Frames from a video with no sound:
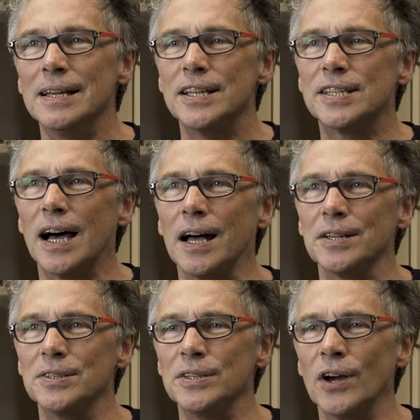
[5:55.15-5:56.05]
It's
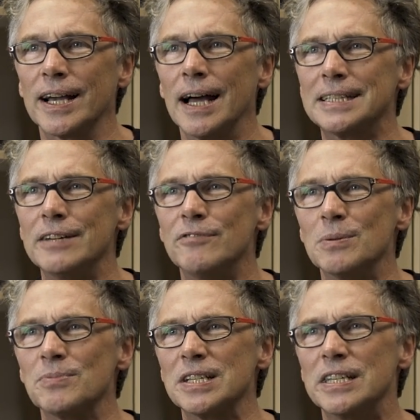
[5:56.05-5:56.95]
hard. I can't give
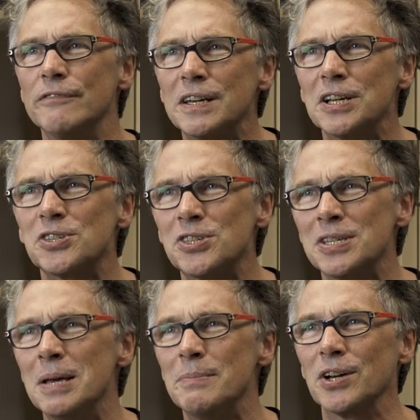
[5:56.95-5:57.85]
them certificates
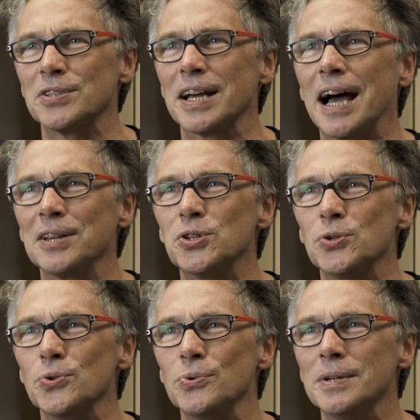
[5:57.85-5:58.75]
because I
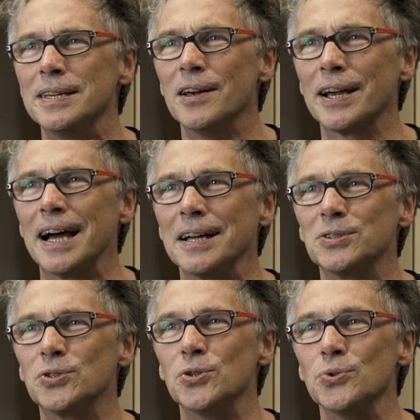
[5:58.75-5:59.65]

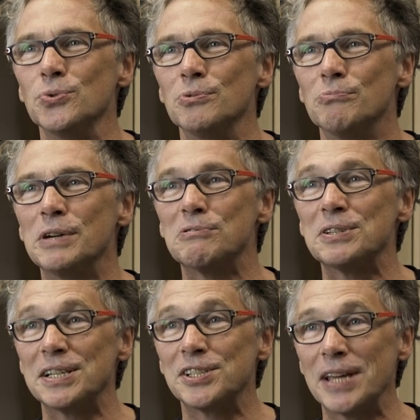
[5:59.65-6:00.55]
can't do
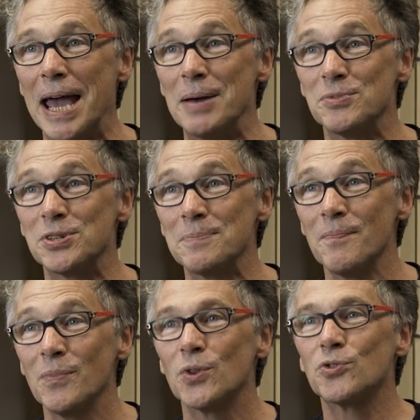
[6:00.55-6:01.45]
rigorous exams
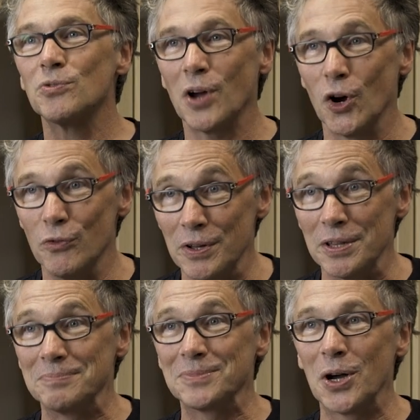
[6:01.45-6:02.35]

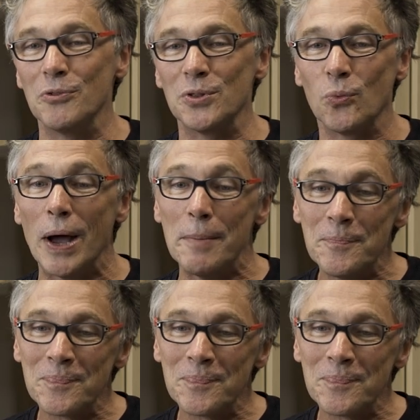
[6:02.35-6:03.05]
over the web.